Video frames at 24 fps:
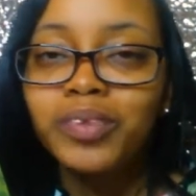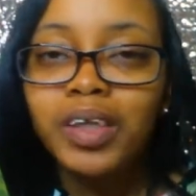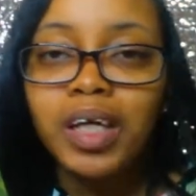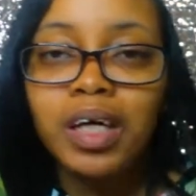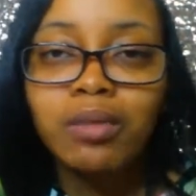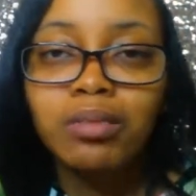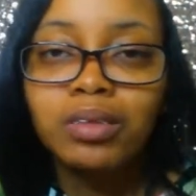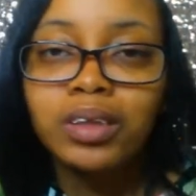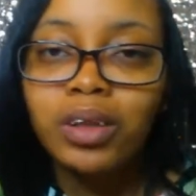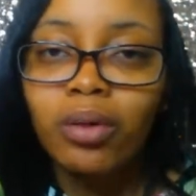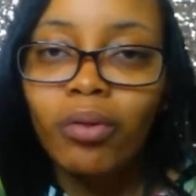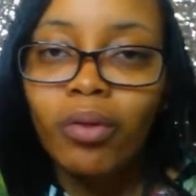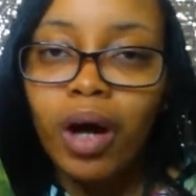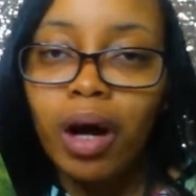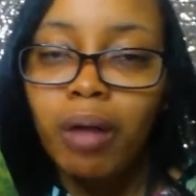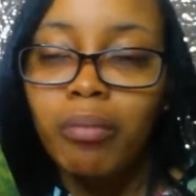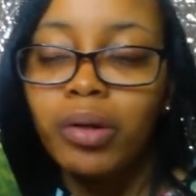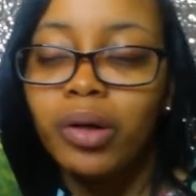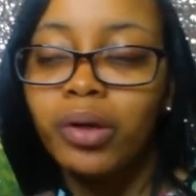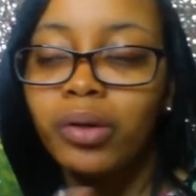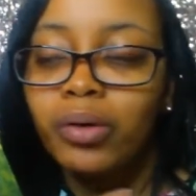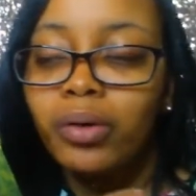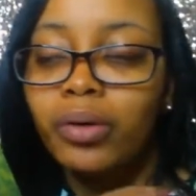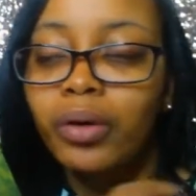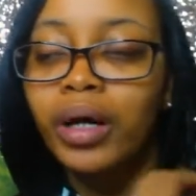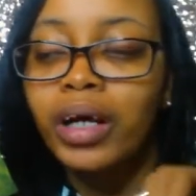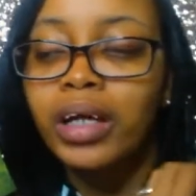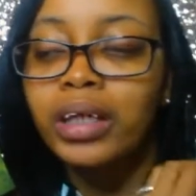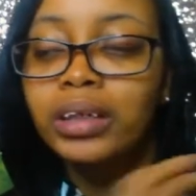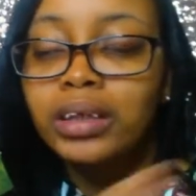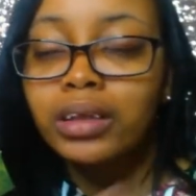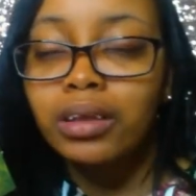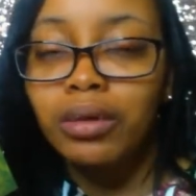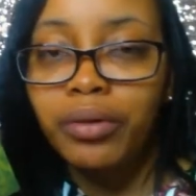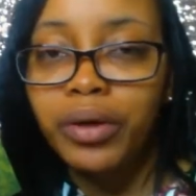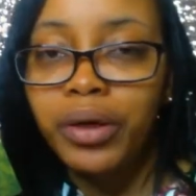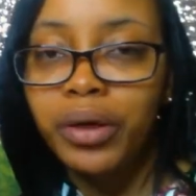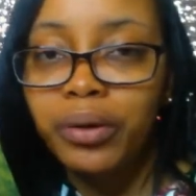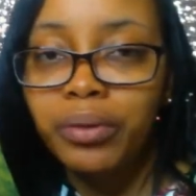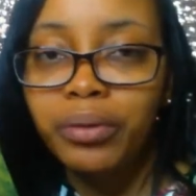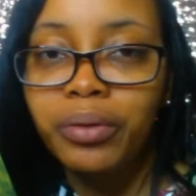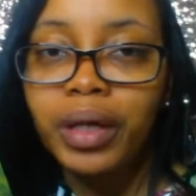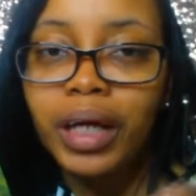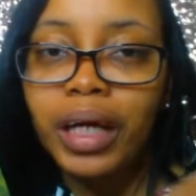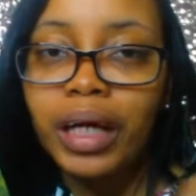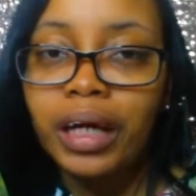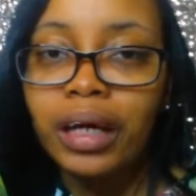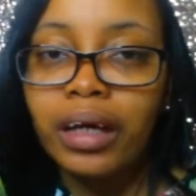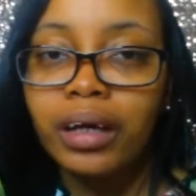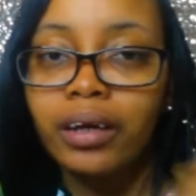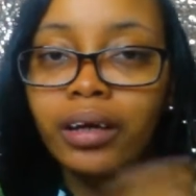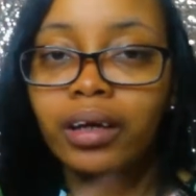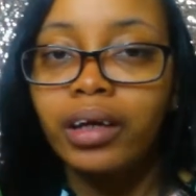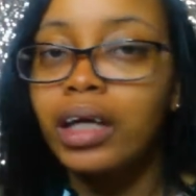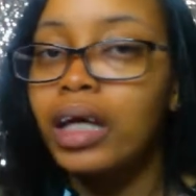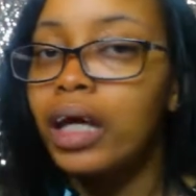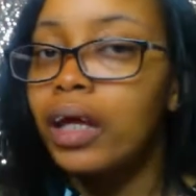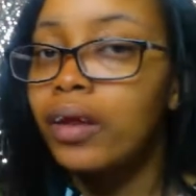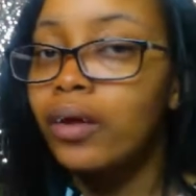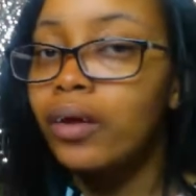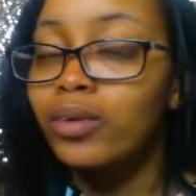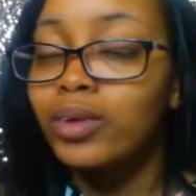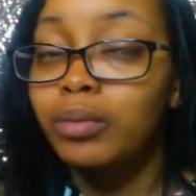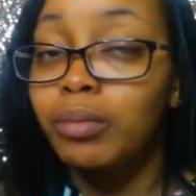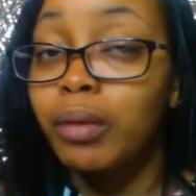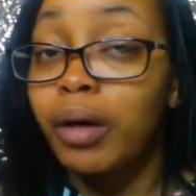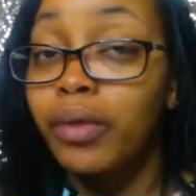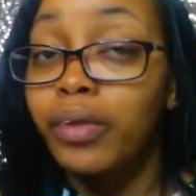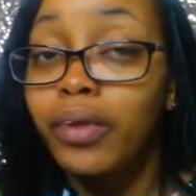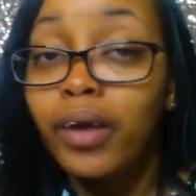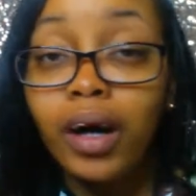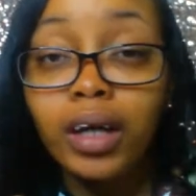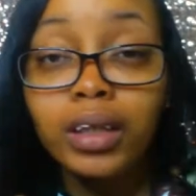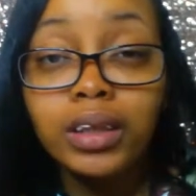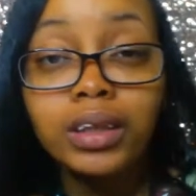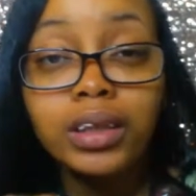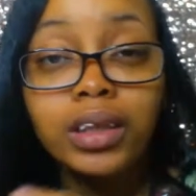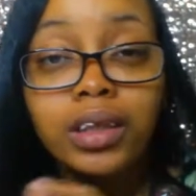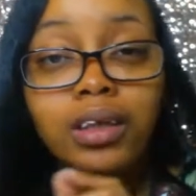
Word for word: It was so comical, so cute, and yeah, those are my thoughts.